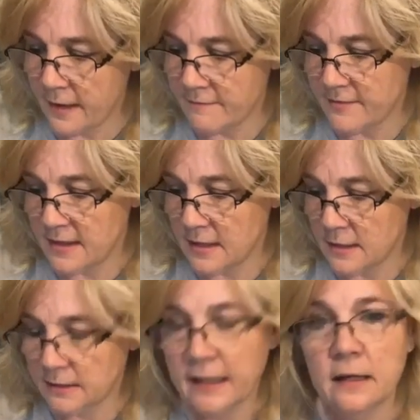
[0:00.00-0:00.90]
have
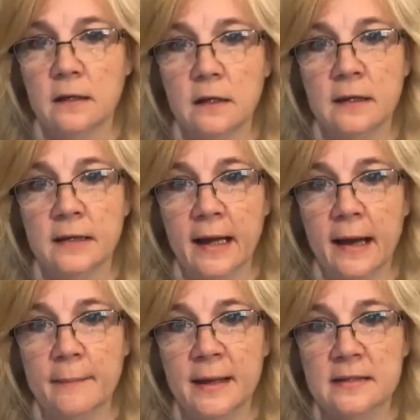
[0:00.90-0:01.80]
the link in the
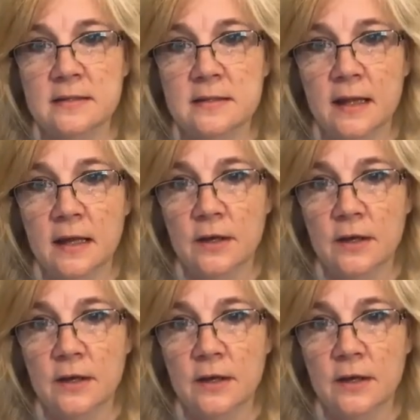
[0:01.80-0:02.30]
comments.